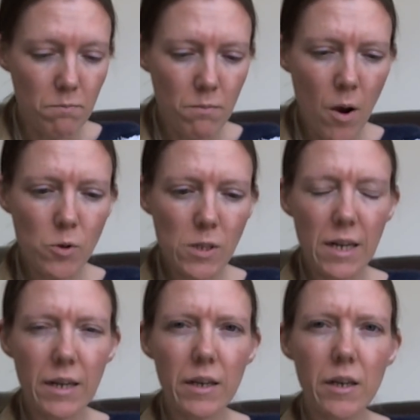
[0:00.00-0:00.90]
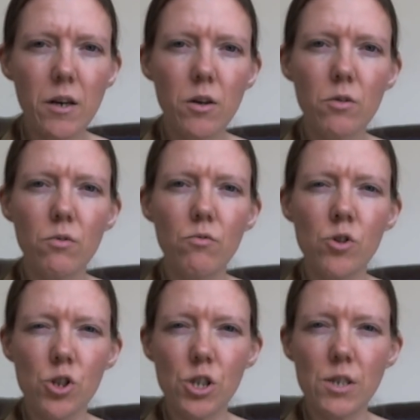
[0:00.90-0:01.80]
Mostly
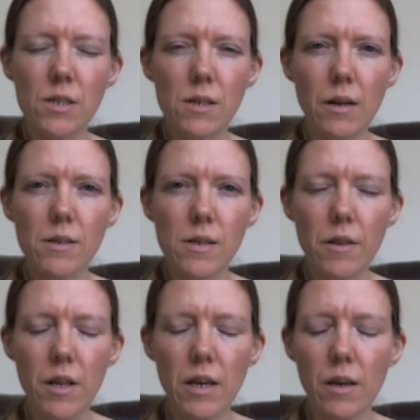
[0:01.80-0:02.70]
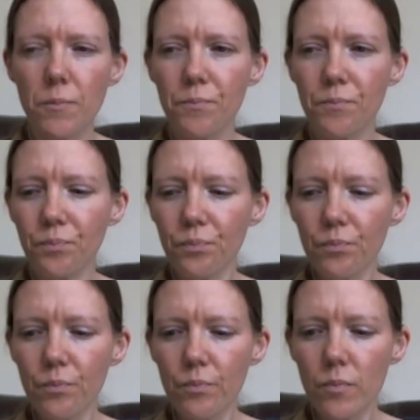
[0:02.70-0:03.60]
Russian designers, I think.
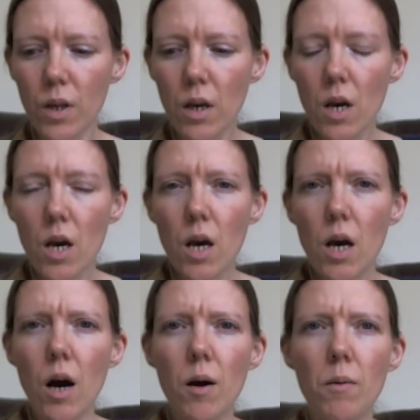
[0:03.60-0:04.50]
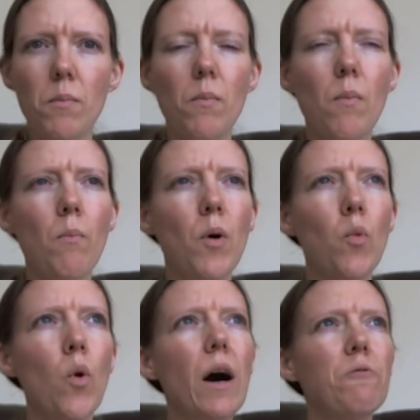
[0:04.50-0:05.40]

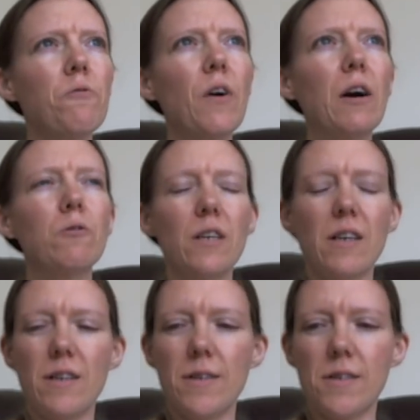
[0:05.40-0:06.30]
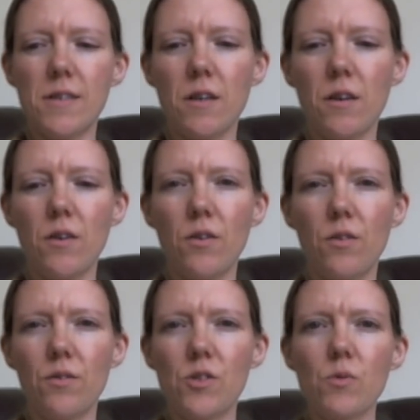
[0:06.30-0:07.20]
But what I've found is
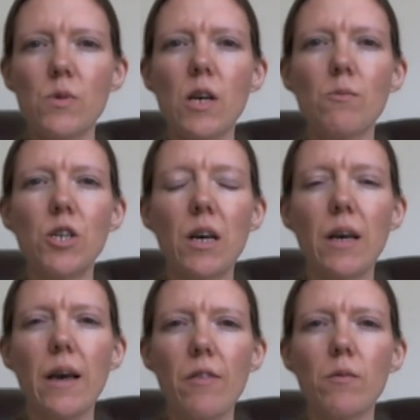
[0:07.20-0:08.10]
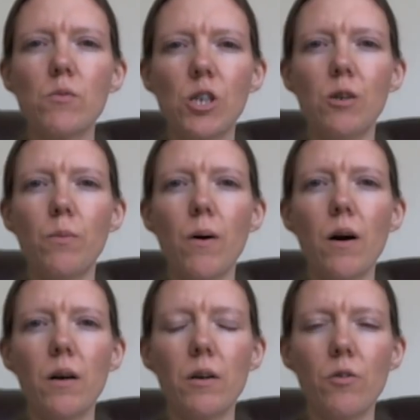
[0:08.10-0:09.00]
sometimes you can get them
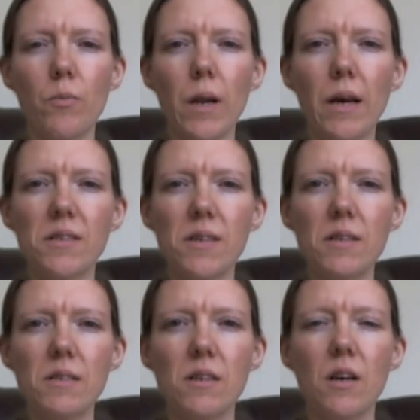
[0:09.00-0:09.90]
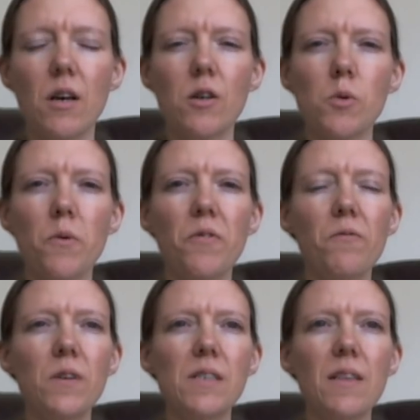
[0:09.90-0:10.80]
cheaper in other places. So if
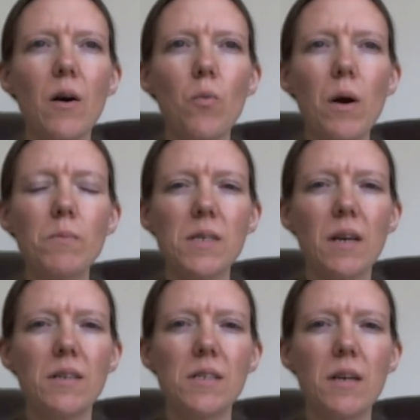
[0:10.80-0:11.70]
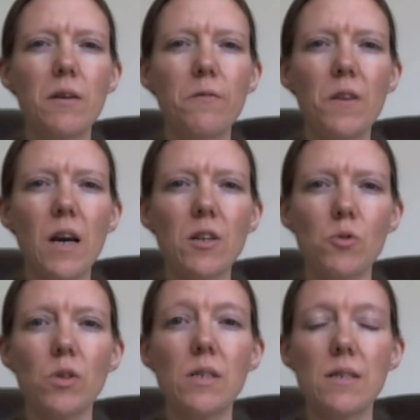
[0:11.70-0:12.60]
you visit that website, see if the
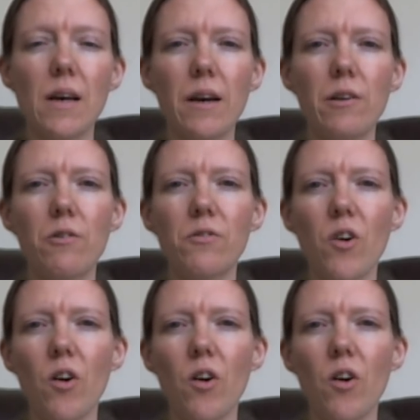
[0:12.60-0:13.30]
actual designer